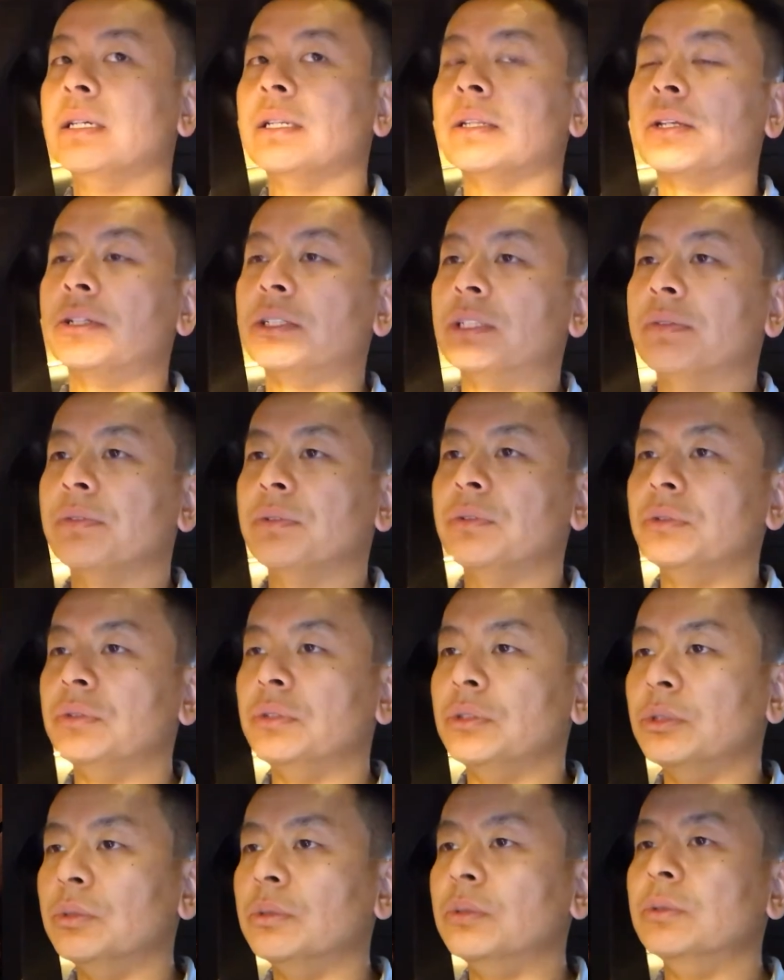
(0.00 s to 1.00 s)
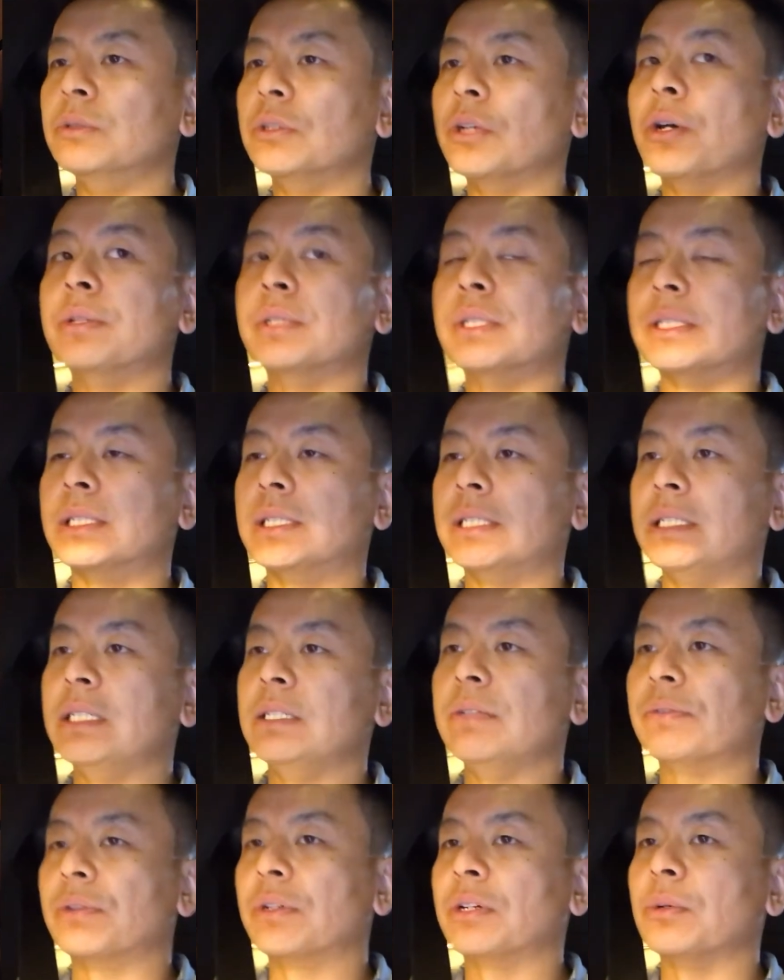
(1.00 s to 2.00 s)
Those of you who know this
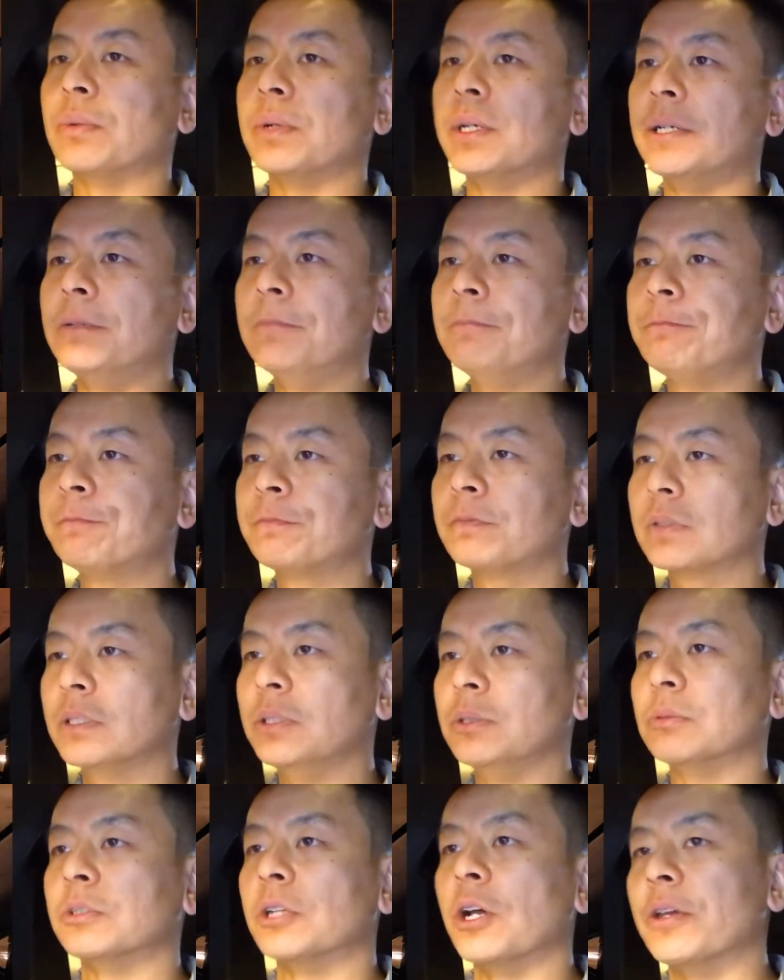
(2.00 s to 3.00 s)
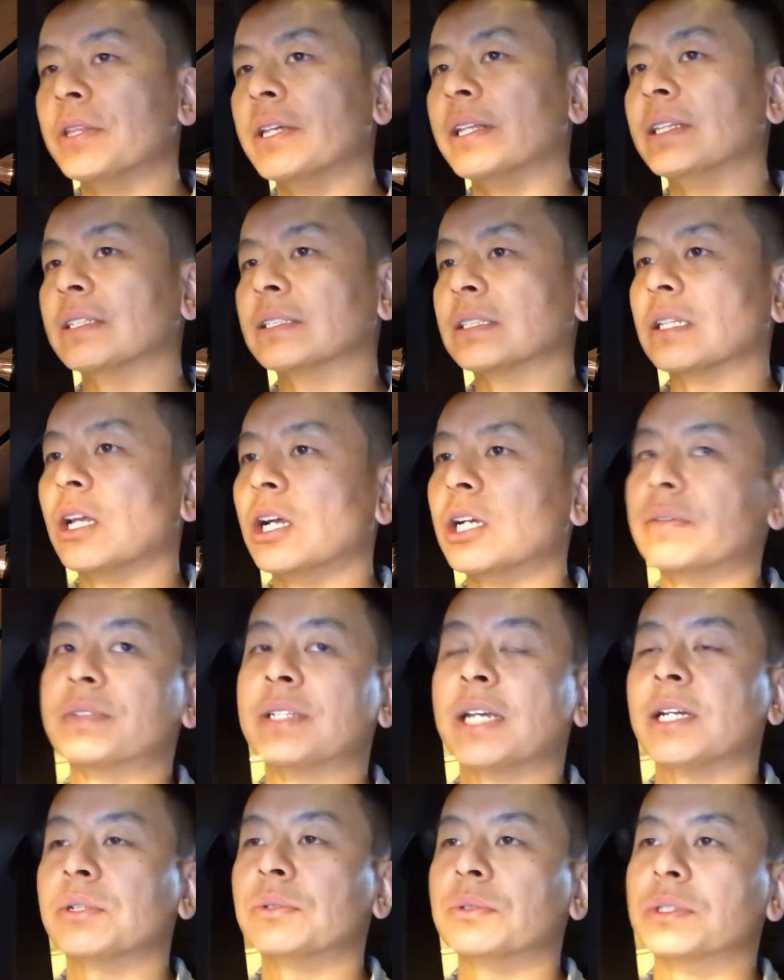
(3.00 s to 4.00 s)
city very well, you'll know that there's a lot of
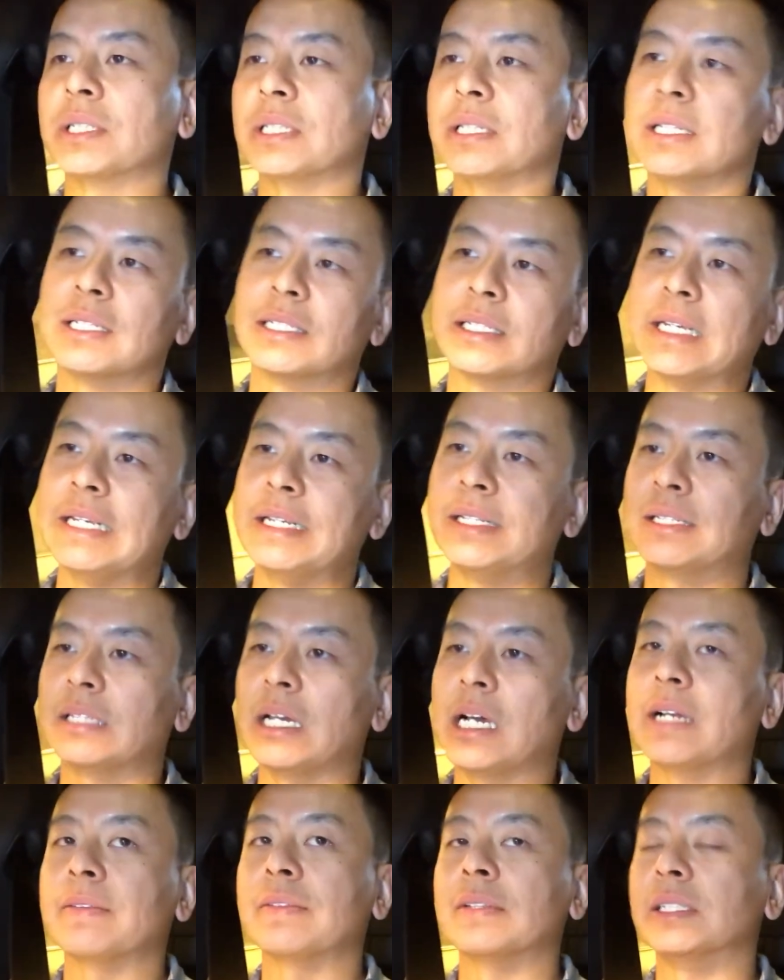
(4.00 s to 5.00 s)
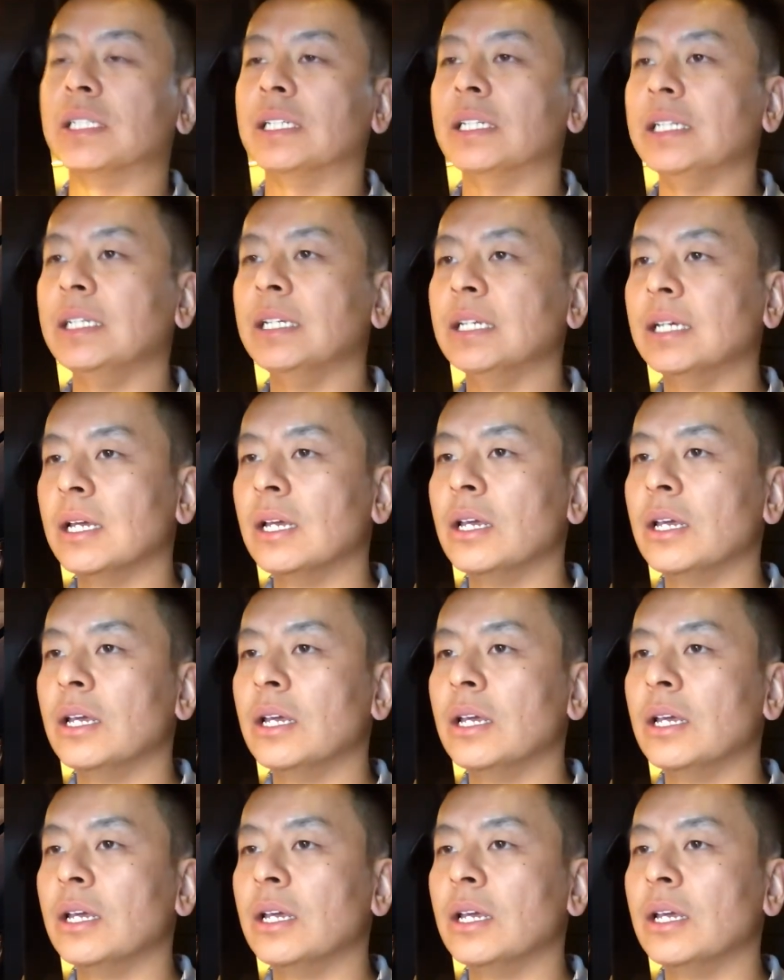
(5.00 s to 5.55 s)
tunnels in this east side of the city